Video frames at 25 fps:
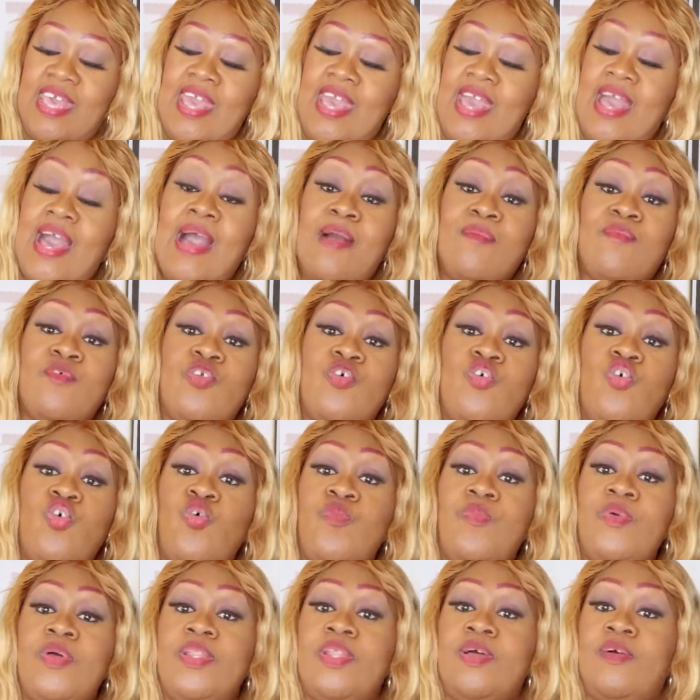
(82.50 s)
I'm gonna
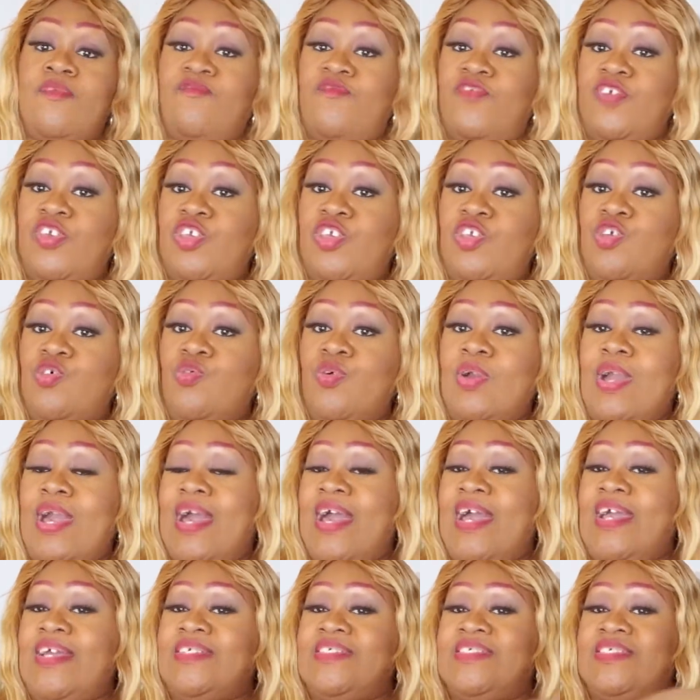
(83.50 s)
open it up for you
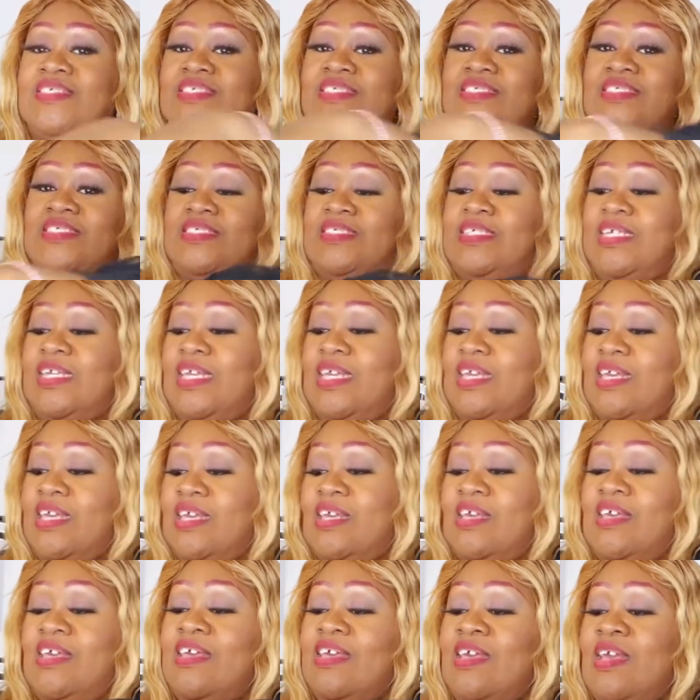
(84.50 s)
guys to see.
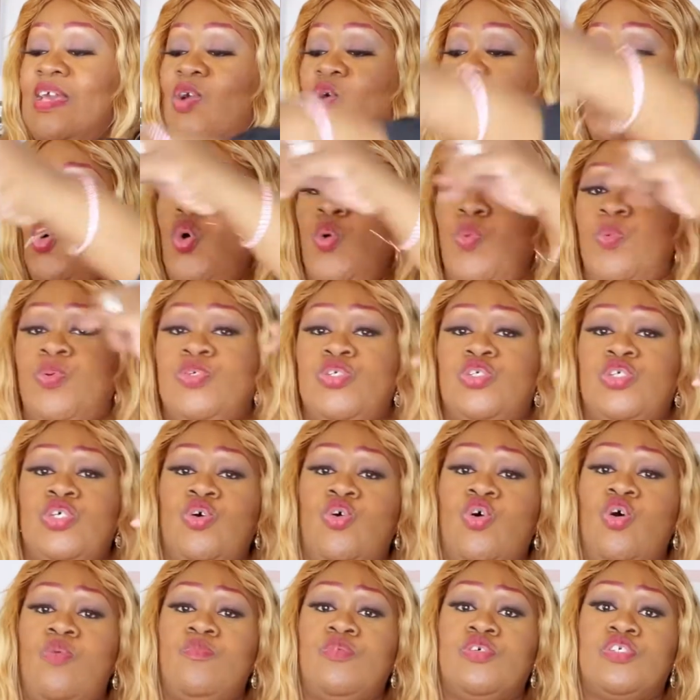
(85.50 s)
Oops,
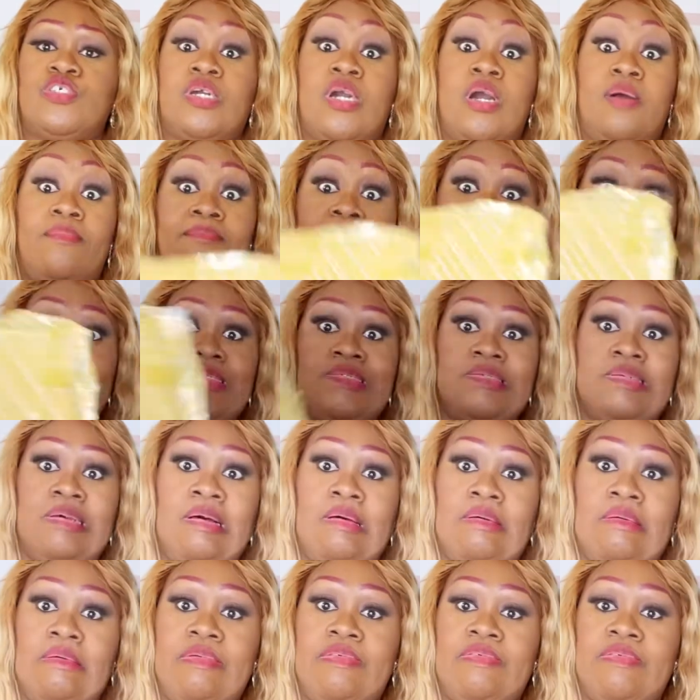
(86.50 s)
almost cut
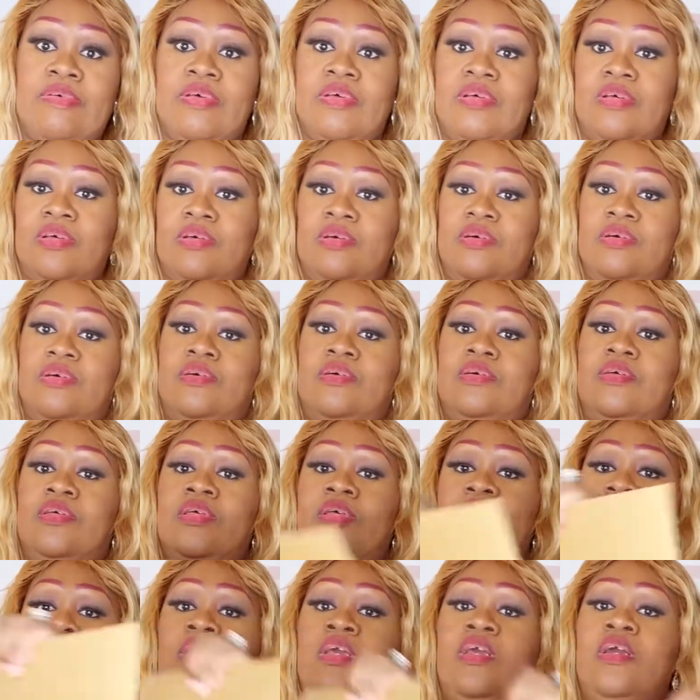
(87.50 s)
myself.
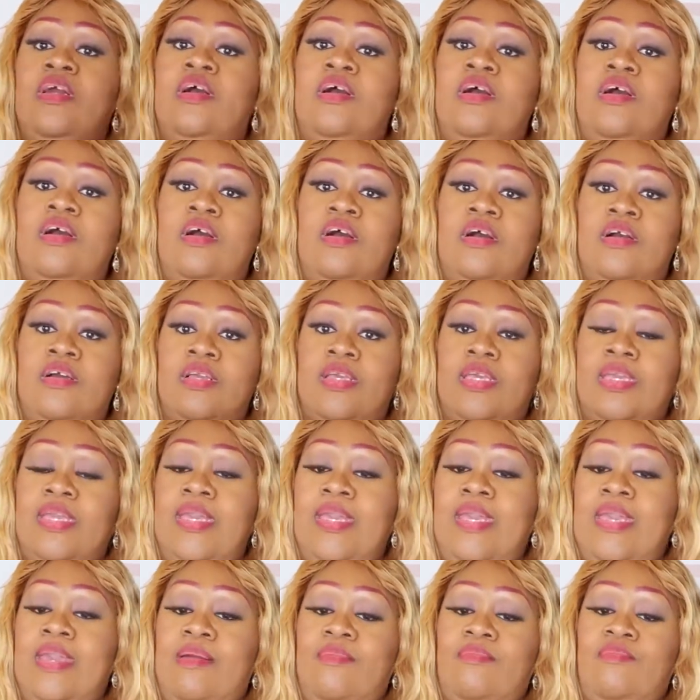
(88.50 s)
On
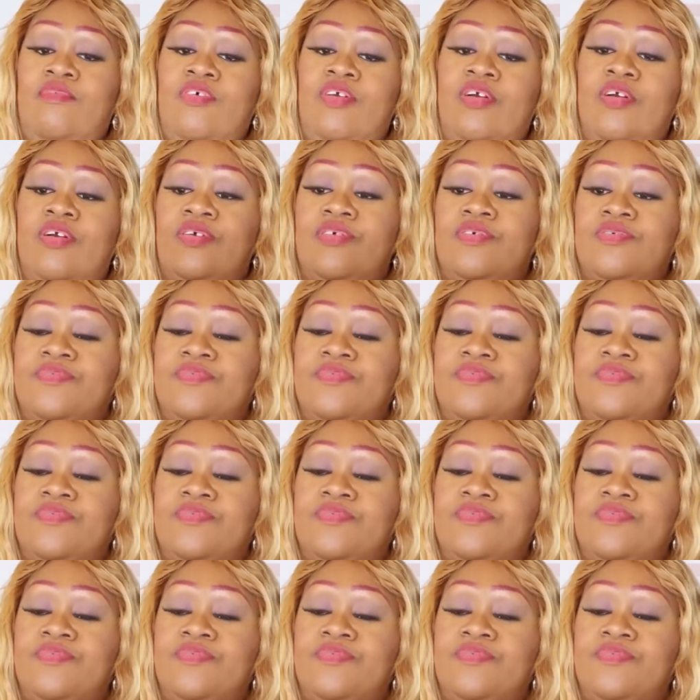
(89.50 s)
camera.